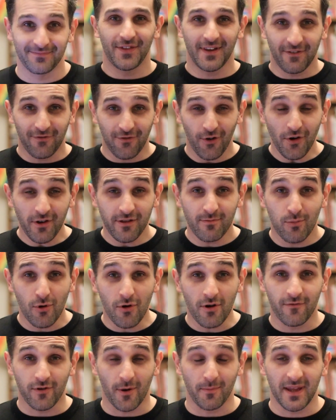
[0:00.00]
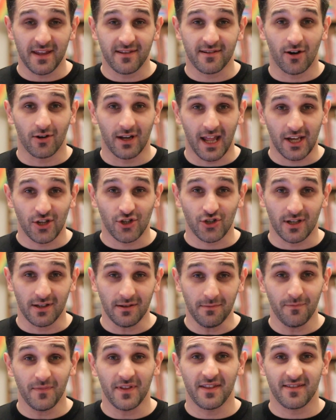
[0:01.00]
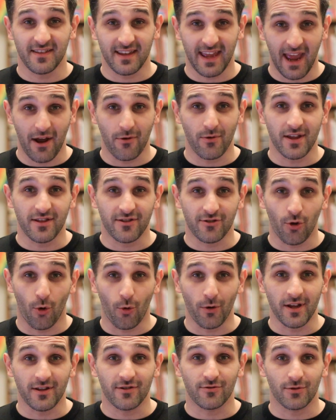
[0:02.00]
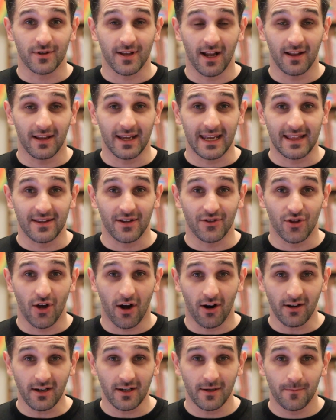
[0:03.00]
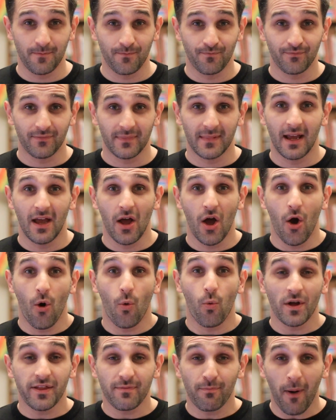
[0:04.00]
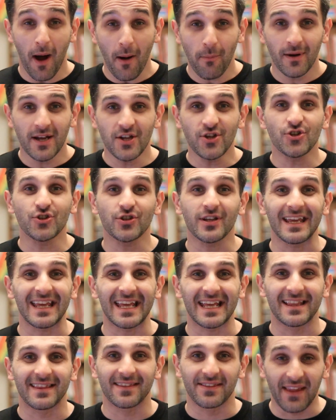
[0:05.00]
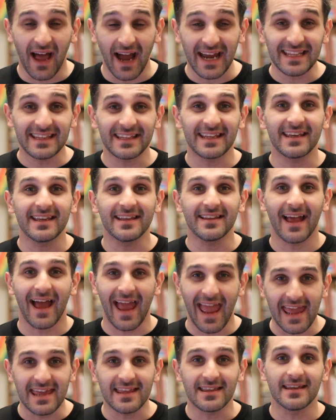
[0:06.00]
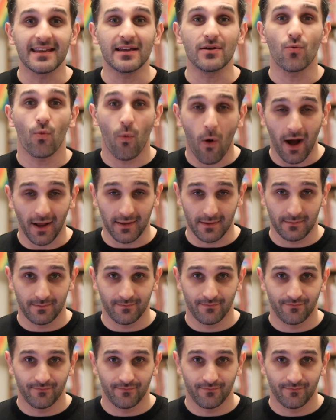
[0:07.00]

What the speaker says: The first book from this collection, Scary Stories to Tell in the Dark, was published in 1981,